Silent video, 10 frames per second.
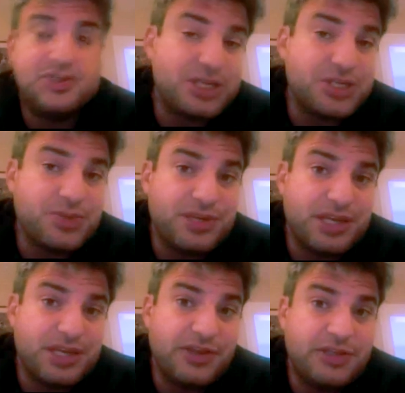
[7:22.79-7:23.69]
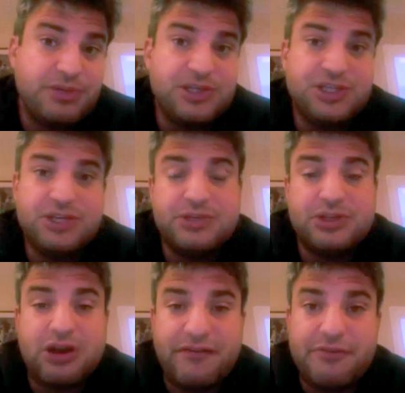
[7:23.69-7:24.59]
It's also ridiculous because she was
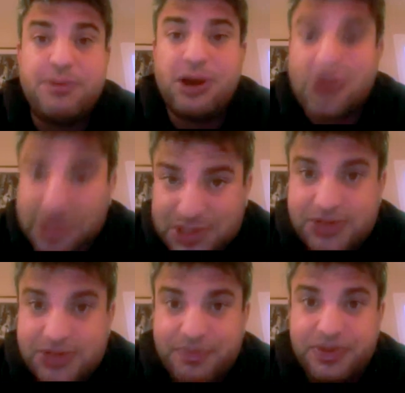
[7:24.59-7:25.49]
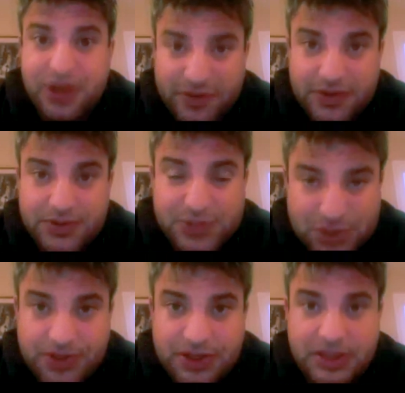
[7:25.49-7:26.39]
often parts of those
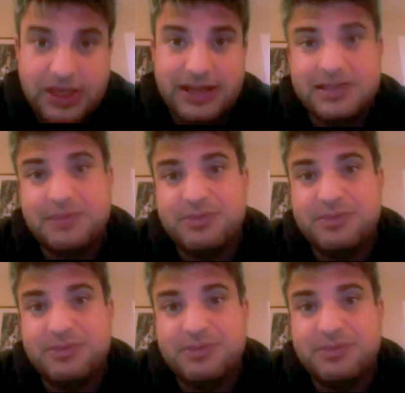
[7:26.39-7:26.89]
storylines.